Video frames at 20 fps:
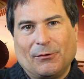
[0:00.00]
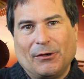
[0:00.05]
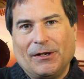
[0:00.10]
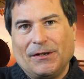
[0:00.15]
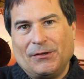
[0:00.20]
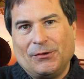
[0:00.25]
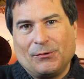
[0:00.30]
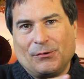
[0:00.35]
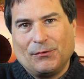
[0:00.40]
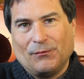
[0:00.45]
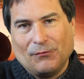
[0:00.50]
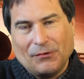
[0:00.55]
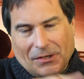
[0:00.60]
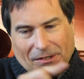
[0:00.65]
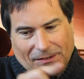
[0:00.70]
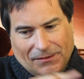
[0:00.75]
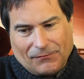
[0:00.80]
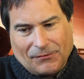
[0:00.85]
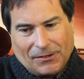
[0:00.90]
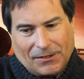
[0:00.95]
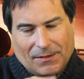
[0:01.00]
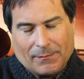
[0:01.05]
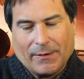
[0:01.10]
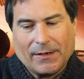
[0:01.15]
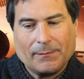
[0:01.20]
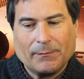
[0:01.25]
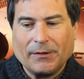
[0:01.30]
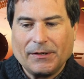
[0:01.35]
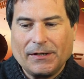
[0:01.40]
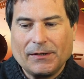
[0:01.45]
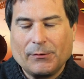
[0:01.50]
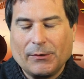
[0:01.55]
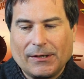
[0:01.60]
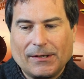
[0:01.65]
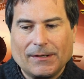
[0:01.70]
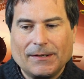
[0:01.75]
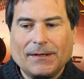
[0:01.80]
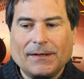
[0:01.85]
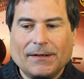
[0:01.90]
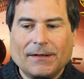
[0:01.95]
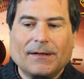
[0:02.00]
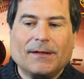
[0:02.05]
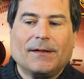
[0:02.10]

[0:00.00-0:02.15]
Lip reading: where you could really, really make money quickly.